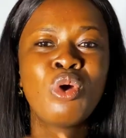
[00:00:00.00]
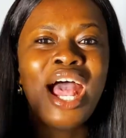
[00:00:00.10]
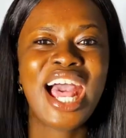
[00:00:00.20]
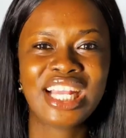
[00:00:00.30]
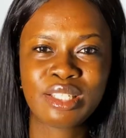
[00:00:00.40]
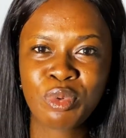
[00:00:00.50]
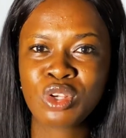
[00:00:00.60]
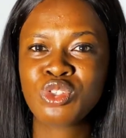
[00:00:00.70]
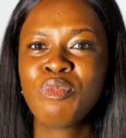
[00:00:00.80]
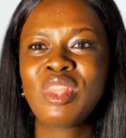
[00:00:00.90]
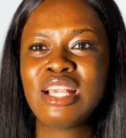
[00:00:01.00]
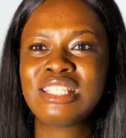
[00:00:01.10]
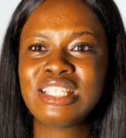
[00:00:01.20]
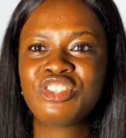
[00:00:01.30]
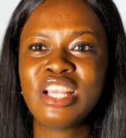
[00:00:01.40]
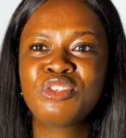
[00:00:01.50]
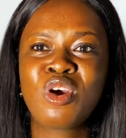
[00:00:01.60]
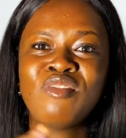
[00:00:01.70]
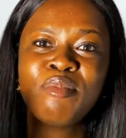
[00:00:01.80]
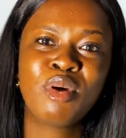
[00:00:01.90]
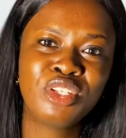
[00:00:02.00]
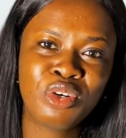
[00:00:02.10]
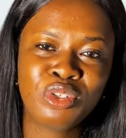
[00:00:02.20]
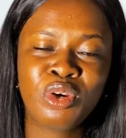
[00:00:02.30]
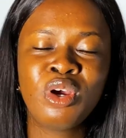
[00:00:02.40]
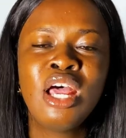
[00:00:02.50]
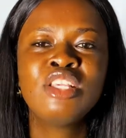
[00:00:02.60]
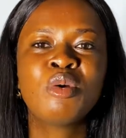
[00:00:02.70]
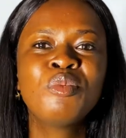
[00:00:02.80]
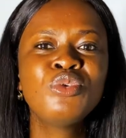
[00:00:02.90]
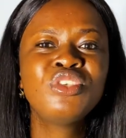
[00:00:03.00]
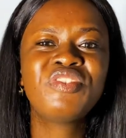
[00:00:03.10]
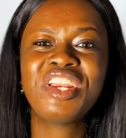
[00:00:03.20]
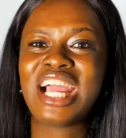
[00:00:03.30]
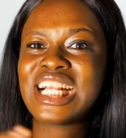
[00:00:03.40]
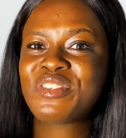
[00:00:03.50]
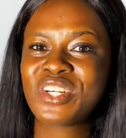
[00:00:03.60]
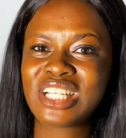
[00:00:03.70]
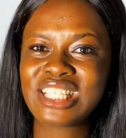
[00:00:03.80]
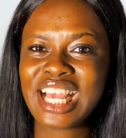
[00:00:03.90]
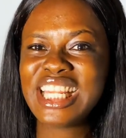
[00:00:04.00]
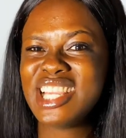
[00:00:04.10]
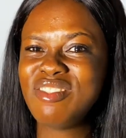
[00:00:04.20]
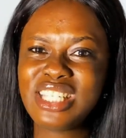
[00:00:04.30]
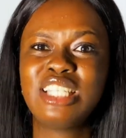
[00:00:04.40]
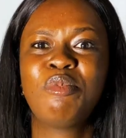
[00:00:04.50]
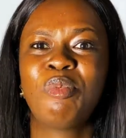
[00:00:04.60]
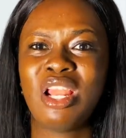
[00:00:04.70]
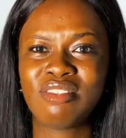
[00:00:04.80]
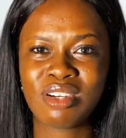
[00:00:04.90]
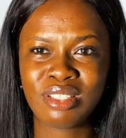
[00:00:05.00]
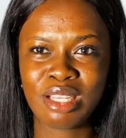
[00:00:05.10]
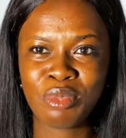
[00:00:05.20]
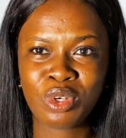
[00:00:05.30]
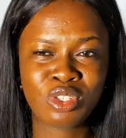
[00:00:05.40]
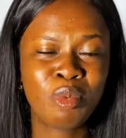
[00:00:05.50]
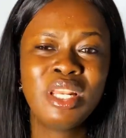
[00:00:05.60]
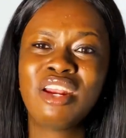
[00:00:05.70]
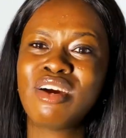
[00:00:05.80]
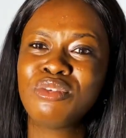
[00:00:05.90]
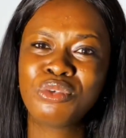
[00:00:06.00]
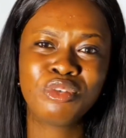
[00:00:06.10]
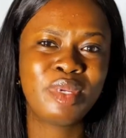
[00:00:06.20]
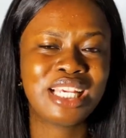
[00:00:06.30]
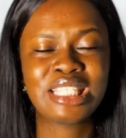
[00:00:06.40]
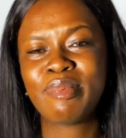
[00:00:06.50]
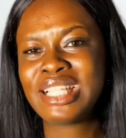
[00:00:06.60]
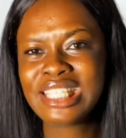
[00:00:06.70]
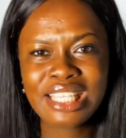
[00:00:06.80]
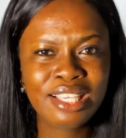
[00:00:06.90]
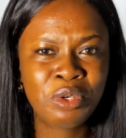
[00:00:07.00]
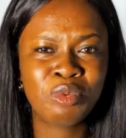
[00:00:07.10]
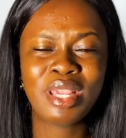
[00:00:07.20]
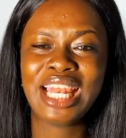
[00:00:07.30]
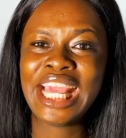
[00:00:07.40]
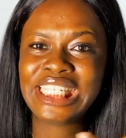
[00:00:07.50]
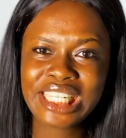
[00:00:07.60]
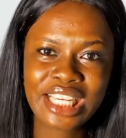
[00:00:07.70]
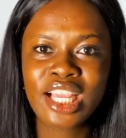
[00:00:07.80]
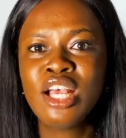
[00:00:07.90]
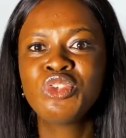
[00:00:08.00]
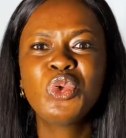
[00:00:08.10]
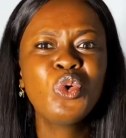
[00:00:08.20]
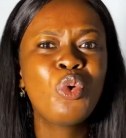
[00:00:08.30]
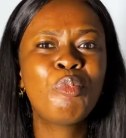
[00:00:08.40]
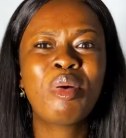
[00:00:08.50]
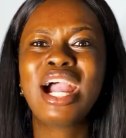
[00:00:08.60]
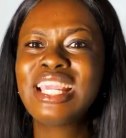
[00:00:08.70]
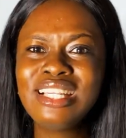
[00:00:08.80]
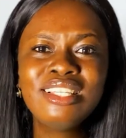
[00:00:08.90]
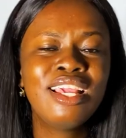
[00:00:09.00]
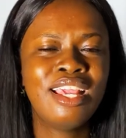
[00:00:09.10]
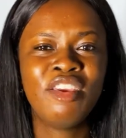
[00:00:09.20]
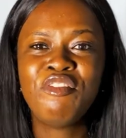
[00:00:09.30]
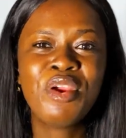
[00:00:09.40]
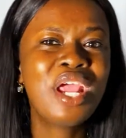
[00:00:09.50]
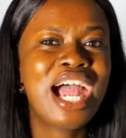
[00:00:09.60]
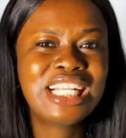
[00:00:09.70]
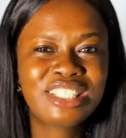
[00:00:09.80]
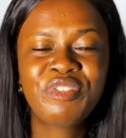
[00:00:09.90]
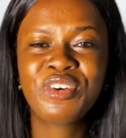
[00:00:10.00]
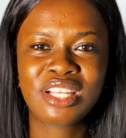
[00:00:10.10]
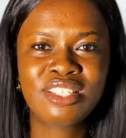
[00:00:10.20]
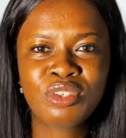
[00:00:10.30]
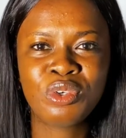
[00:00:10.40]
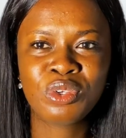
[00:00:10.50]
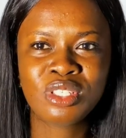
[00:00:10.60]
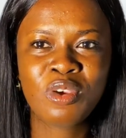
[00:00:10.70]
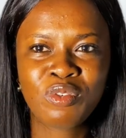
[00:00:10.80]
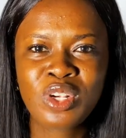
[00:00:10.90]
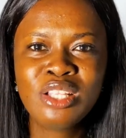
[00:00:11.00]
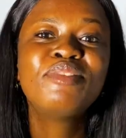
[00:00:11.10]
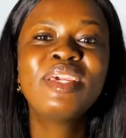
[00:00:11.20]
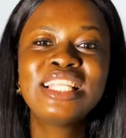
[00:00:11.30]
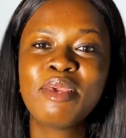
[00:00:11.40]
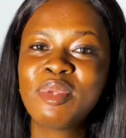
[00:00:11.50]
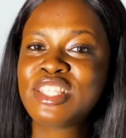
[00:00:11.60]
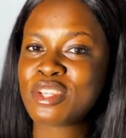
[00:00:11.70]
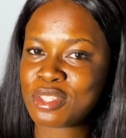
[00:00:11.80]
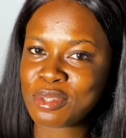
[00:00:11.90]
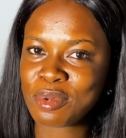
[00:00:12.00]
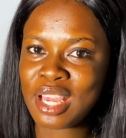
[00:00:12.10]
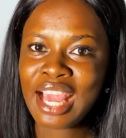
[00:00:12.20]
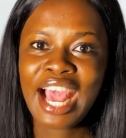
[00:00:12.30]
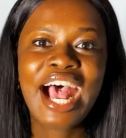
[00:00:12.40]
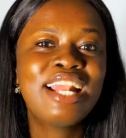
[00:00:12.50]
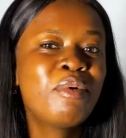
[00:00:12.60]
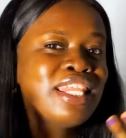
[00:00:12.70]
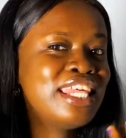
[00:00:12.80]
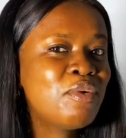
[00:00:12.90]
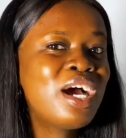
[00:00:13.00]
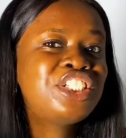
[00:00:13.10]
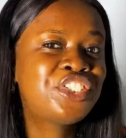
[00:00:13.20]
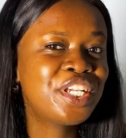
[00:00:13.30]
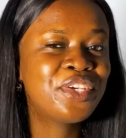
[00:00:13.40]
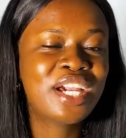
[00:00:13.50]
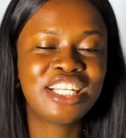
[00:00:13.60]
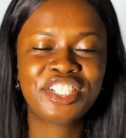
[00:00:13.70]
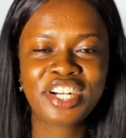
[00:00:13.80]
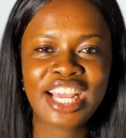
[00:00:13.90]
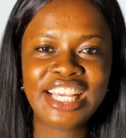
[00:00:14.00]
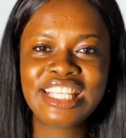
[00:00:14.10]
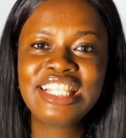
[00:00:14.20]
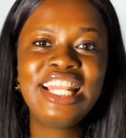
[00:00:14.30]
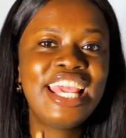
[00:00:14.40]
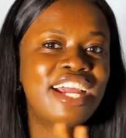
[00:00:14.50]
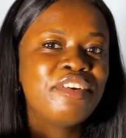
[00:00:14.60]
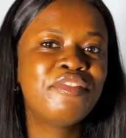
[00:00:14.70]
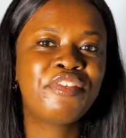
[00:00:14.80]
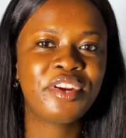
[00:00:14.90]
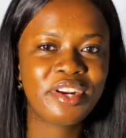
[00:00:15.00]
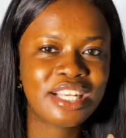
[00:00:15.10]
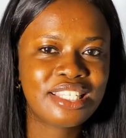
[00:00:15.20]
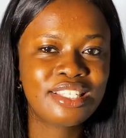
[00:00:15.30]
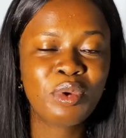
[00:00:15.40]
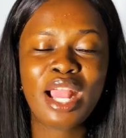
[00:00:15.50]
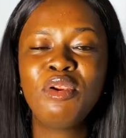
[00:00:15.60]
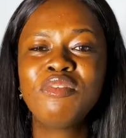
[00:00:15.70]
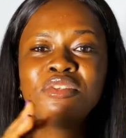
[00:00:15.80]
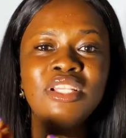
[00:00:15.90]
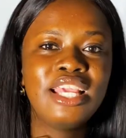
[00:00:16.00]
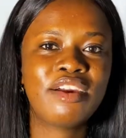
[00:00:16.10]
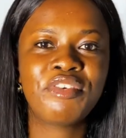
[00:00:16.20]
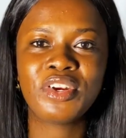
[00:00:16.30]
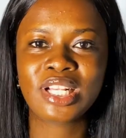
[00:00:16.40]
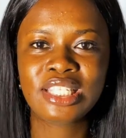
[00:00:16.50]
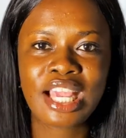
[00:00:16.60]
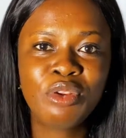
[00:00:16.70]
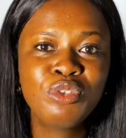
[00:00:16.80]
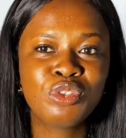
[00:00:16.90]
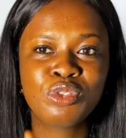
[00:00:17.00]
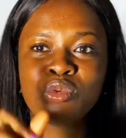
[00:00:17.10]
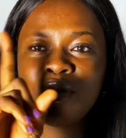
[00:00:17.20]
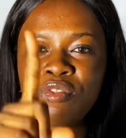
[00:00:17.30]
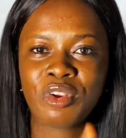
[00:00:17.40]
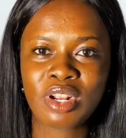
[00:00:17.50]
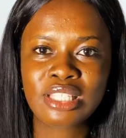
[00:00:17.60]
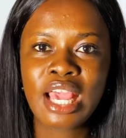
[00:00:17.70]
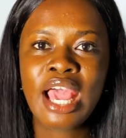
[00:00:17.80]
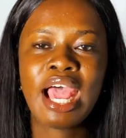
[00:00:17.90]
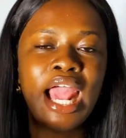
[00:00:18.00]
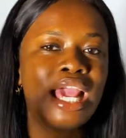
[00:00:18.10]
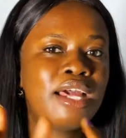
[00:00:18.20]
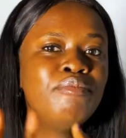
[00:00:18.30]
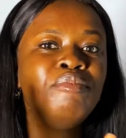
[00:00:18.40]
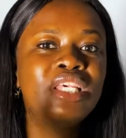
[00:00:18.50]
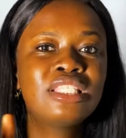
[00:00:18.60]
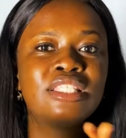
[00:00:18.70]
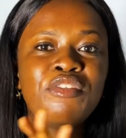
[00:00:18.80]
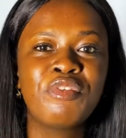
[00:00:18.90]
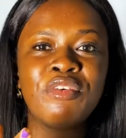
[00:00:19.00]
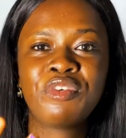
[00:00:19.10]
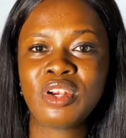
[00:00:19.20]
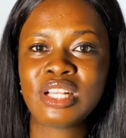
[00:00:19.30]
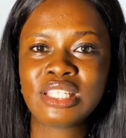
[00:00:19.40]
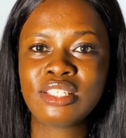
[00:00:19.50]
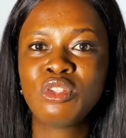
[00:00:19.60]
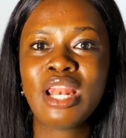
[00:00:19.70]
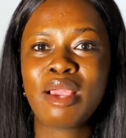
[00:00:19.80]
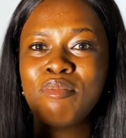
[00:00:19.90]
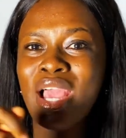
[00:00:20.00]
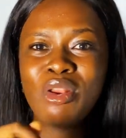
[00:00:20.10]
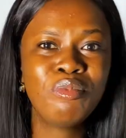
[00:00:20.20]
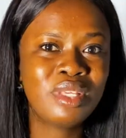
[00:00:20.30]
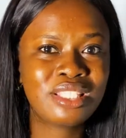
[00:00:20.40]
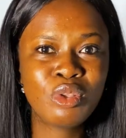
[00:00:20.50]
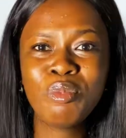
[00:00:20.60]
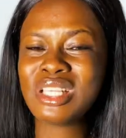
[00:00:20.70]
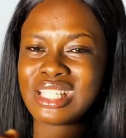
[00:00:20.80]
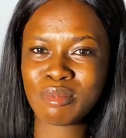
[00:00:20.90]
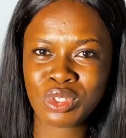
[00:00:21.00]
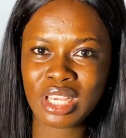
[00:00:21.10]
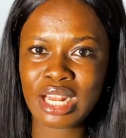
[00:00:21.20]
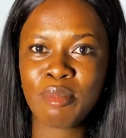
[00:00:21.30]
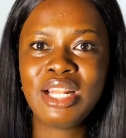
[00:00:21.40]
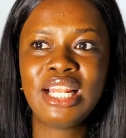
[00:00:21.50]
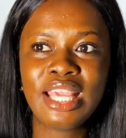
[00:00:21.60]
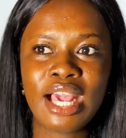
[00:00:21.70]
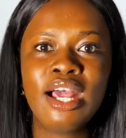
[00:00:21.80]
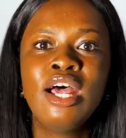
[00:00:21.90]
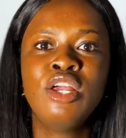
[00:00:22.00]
harsh, because sometimes trying to cover body odor, some people use very harsh fragrances and they irritate people around them, because somebody around you could be asthmatic, could be allergic. So don't go packing very harsh fragrances for yourself. Try to make it a bit subtle. And one trick you can try is layering fragrances. So I love to layer fragrances. I don't just use one fragrance. I can mix different fragrances. Not like I don't mix them together. I mean layer.